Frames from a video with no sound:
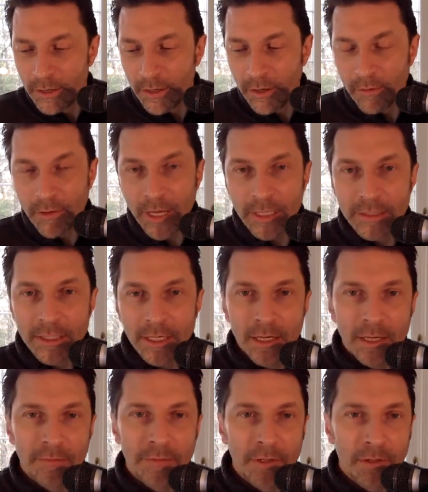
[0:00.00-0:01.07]
All right,
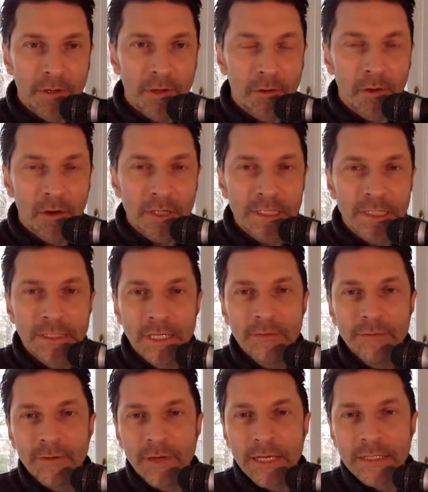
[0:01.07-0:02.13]
if you look across the
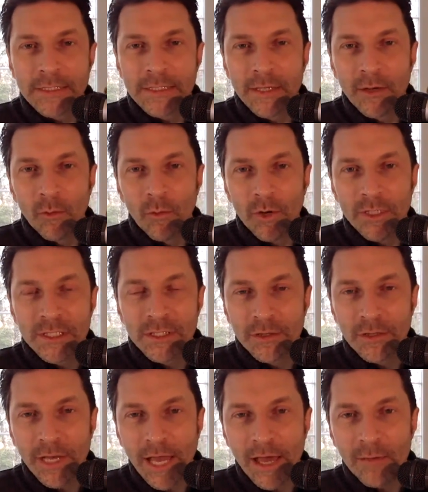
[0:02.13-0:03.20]
defense, so what
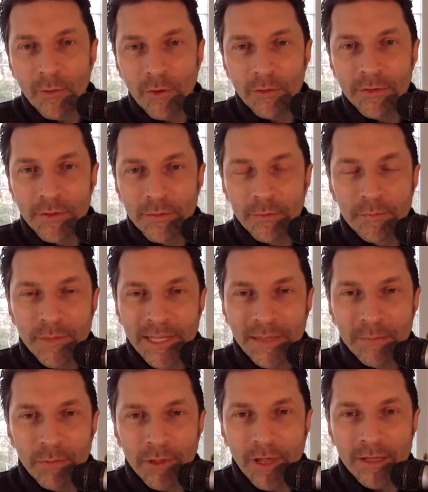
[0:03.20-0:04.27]
stood out, both
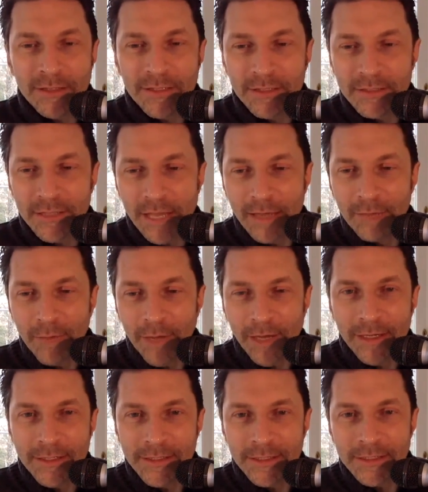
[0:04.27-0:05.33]
the pluses and
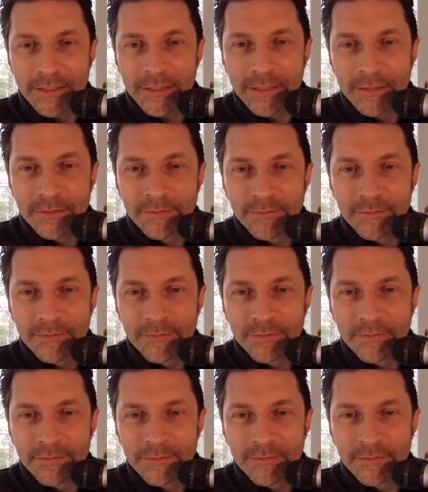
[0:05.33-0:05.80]
minuses?